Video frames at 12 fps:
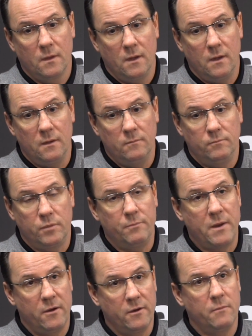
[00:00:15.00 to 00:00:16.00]
uh,
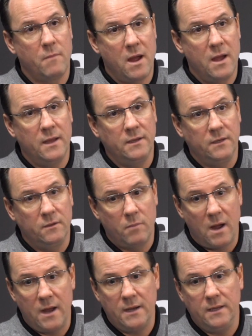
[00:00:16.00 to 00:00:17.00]
prepare your mind and your
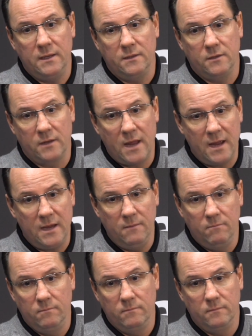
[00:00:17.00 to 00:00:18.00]
body and your
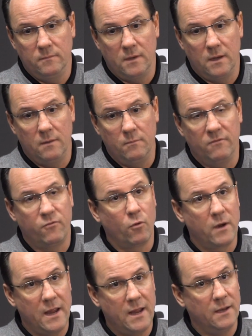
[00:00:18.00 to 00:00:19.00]
game uh,
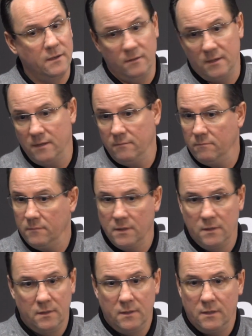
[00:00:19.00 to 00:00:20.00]
beforehand, and then
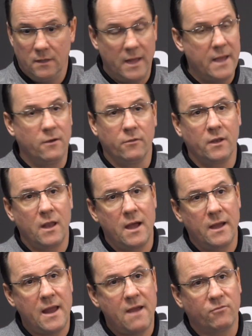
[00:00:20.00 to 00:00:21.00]
lay it on the
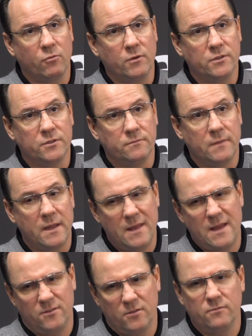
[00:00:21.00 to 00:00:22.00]
line afterwards. And
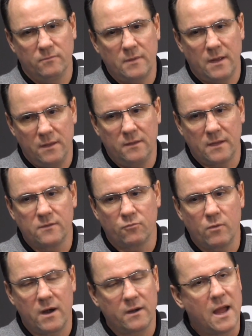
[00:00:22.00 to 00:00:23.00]
that's I think that's
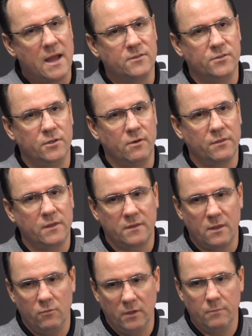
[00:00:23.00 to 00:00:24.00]
what our guys do. I think
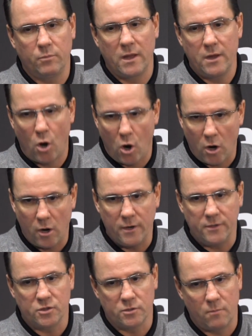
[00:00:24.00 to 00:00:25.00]
they really play hard
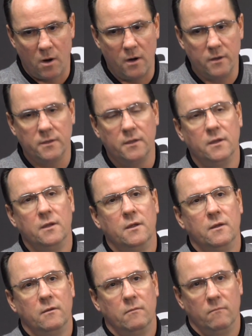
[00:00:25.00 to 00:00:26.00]
and smart
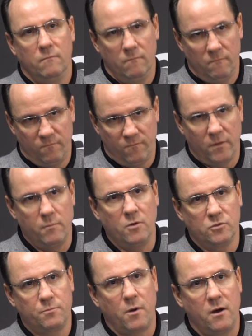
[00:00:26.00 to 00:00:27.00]
for the
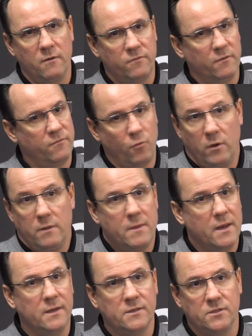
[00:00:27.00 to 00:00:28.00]
most part for 40
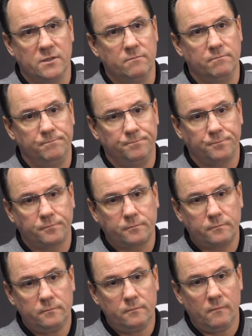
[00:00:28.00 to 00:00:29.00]
minutes, and
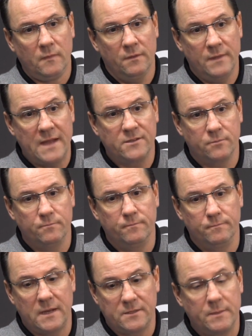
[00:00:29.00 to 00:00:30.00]
that's
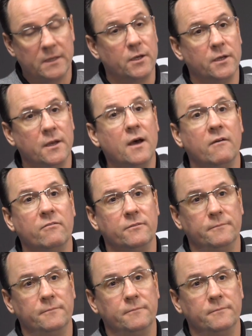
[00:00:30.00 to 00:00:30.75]
that's been good enough.